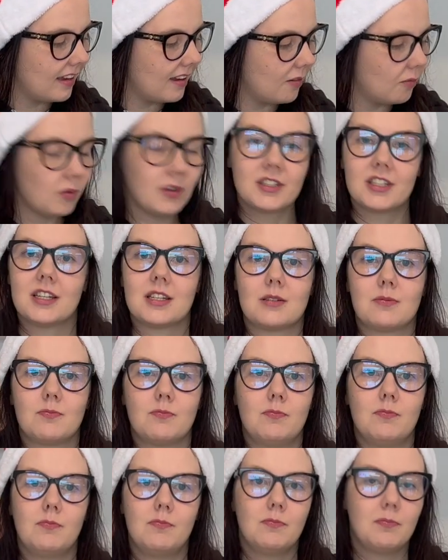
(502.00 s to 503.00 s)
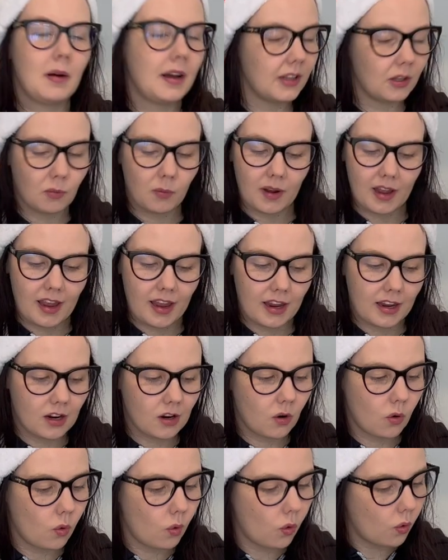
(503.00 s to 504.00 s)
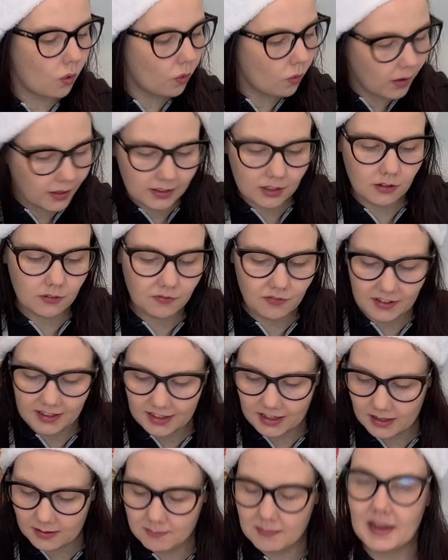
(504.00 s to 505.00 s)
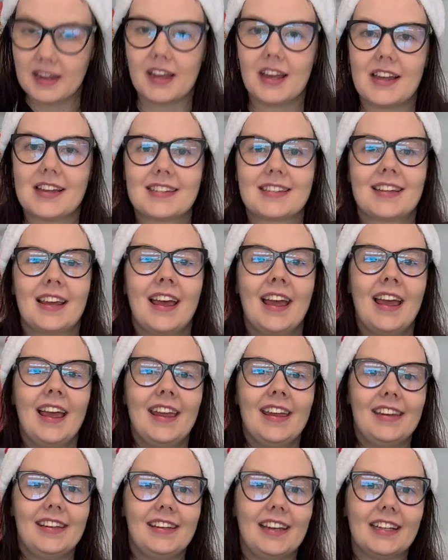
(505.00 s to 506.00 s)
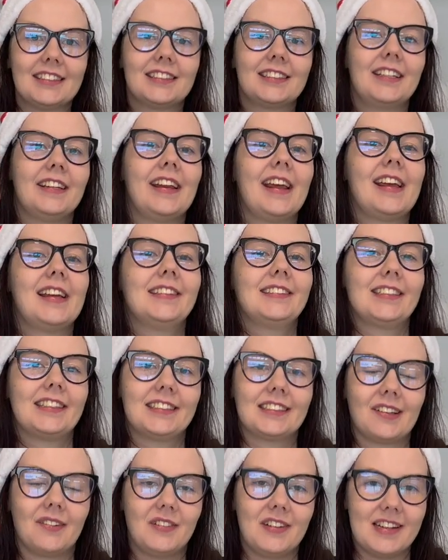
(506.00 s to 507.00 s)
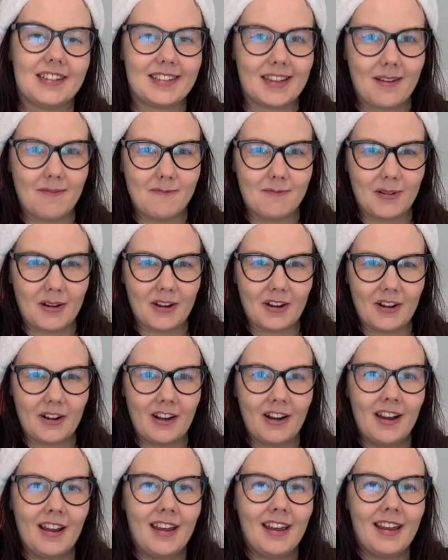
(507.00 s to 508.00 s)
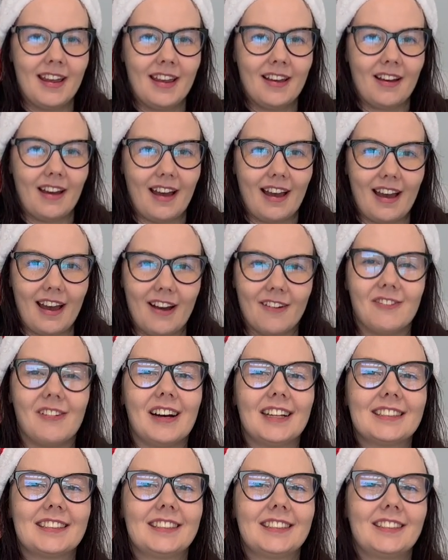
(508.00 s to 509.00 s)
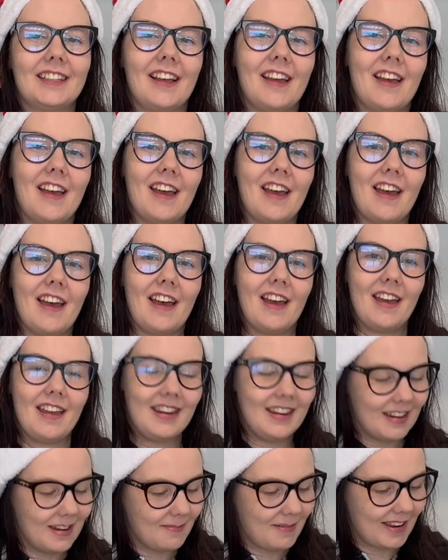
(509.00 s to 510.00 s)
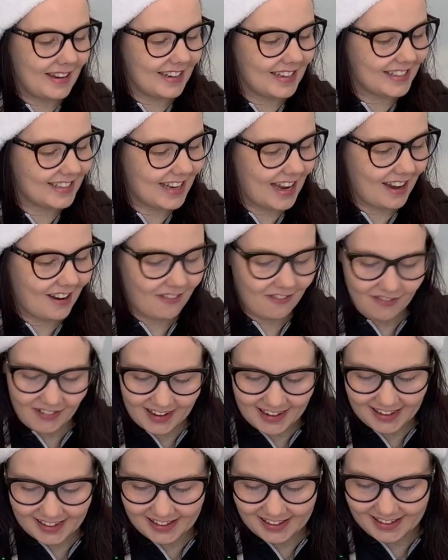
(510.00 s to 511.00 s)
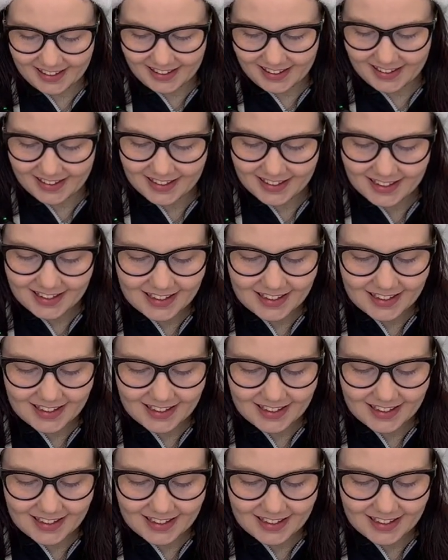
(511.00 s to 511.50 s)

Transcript: which is, by the way, quite convenient because yesterday, 6th of December, was the Independence Day of Finland.